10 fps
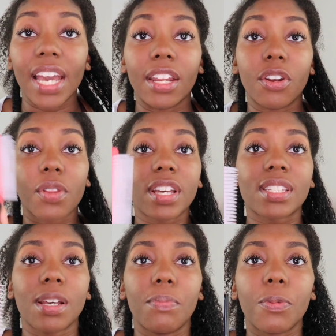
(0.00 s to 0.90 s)
And I know that
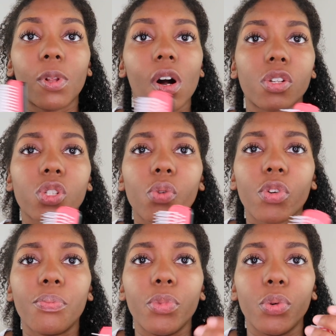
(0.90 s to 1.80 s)
some people also
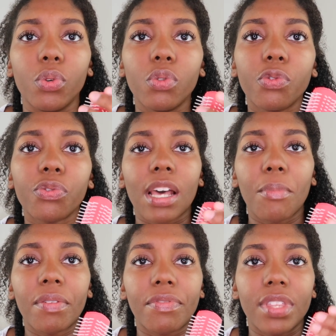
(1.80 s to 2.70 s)
remove
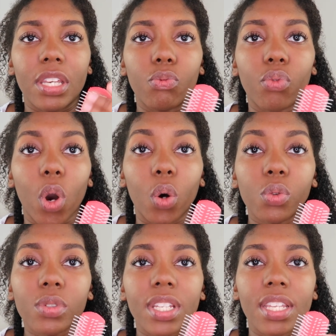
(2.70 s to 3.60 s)
some of the
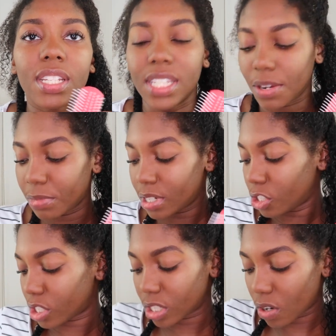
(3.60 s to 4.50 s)
rows in the Denman
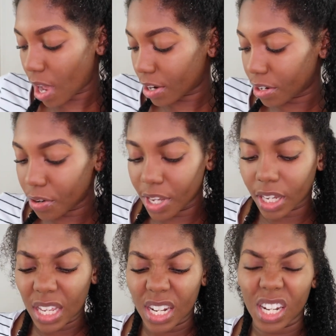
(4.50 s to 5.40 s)
just so, I don't know, it
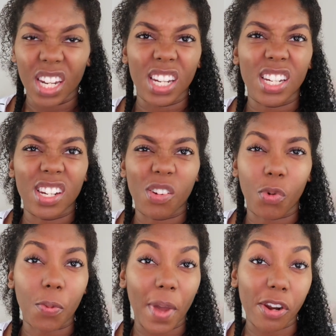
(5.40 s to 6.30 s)
can
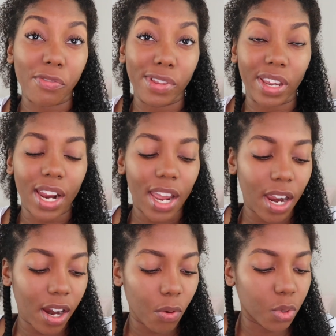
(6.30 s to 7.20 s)
work better for their
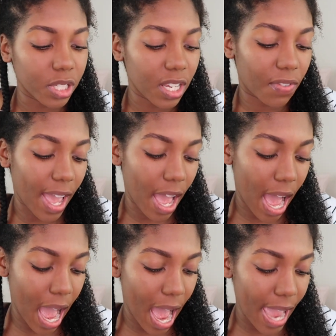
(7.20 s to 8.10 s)
hair. We'll see if I
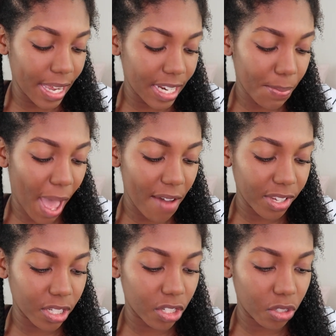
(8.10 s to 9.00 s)
end up
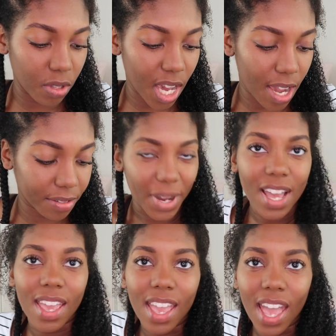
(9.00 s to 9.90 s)
having to do that.
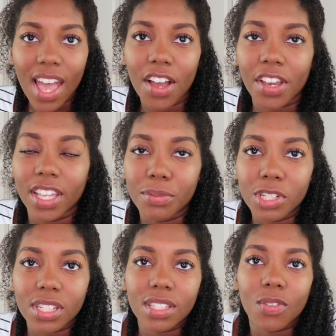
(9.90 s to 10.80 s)
But yeah, okay, let me
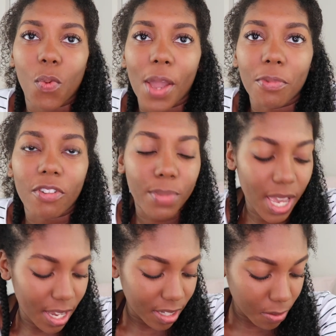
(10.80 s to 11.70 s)
just wipe off my
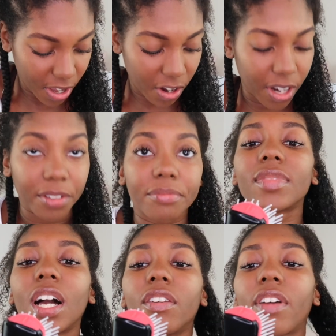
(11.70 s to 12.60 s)
hands. Okay, great.
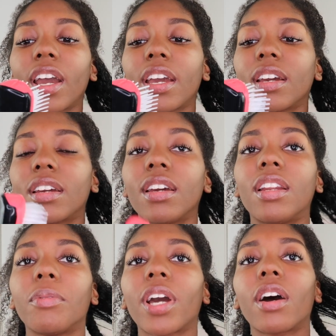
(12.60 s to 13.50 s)
All right,
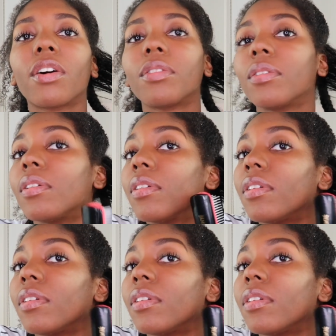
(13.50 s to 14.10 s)
and here we go.